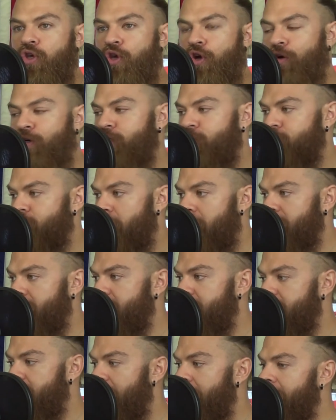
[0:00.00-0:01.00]
your
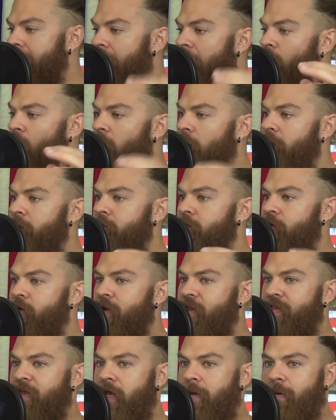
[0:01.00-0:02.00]
strengths. And I want you
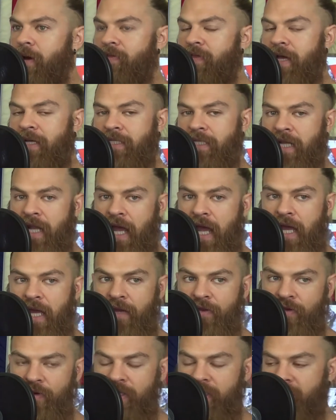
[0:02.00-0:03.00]
to think about that
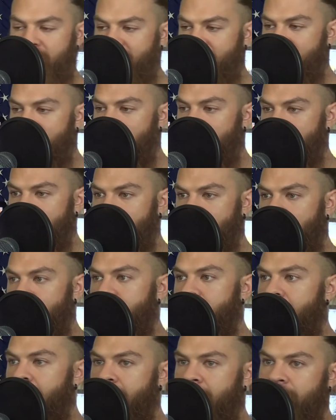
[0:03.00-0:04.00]
today, the rest of
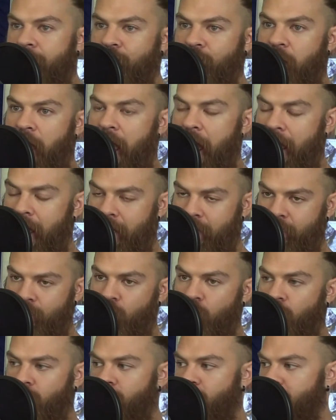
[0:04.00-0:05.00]
Sunday, and
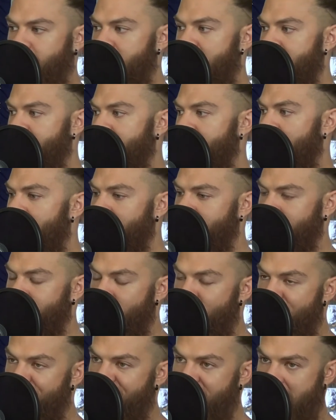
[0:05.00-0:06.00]
we'll take that
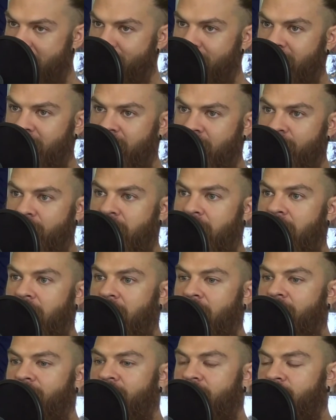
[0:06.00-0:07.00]
theme into the
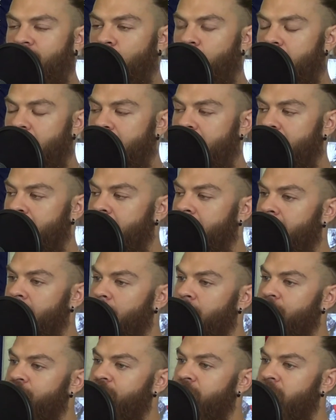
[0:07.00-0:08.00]
beginning of this week,
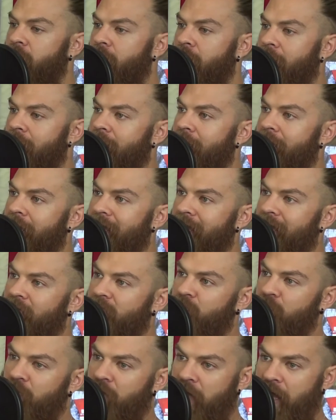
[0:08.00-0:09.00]

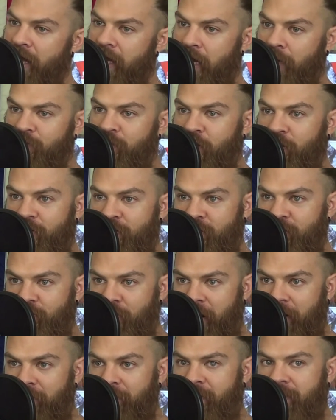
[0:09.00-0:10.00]
is playing up to your
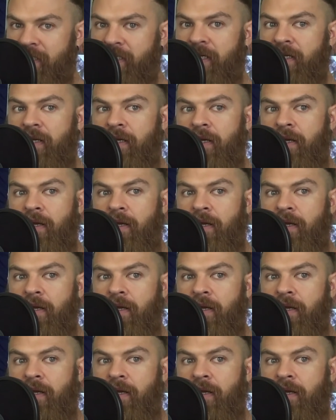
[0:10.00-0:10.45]
strengths.